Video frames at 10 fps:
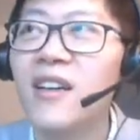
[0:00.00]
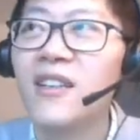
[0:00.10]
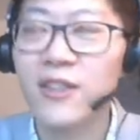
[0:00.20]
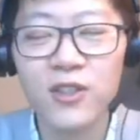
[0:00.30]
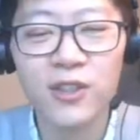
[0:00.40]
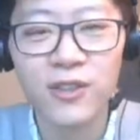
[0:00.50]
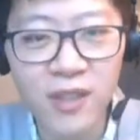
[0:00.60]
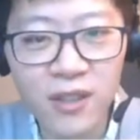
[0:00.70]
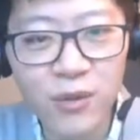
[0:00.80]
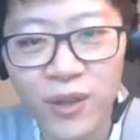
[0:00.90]
easier to
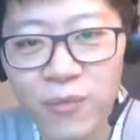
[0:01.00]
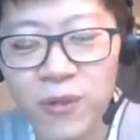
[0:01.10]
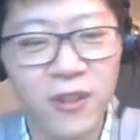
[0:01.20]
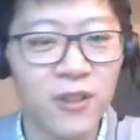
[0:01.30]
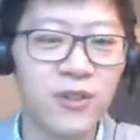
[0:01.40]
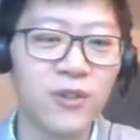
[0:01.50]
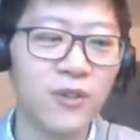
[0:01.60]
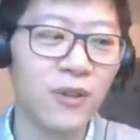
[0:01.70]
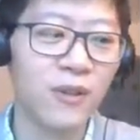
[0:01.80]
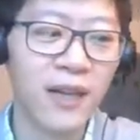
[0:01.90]
deal with because you
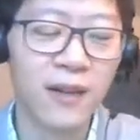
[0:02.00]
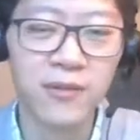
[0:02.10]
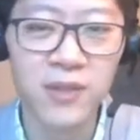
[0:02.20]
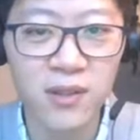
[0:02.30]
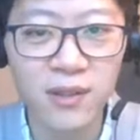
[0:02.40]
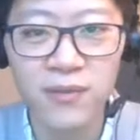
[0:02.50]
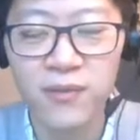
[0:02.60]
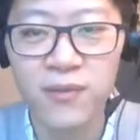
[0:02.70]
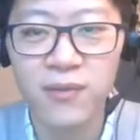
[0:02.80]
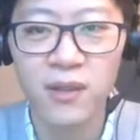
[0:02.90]
don't have
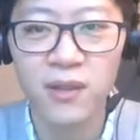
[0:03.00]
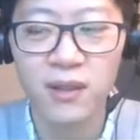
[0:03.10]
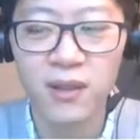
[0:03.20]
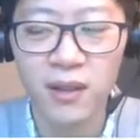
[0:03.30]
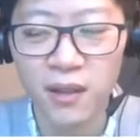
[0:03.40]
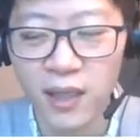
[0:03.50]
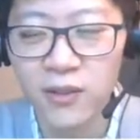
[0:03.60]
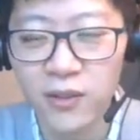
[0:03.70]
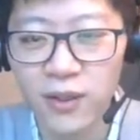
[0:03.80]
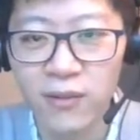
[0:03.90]
stiff
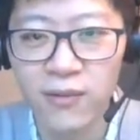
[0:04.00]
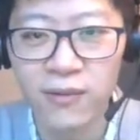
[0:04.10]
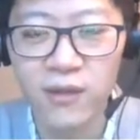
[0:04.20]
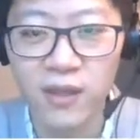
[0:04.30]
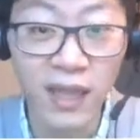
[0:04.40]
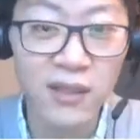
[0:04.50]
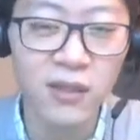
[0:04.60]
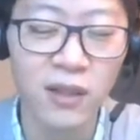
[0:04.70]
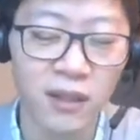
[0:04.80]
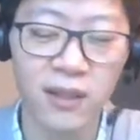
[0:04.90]
legs, you have
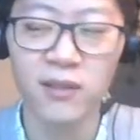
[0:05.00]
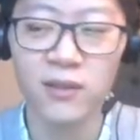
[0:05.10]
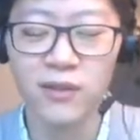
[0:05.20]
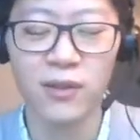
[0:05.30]
elastic legs.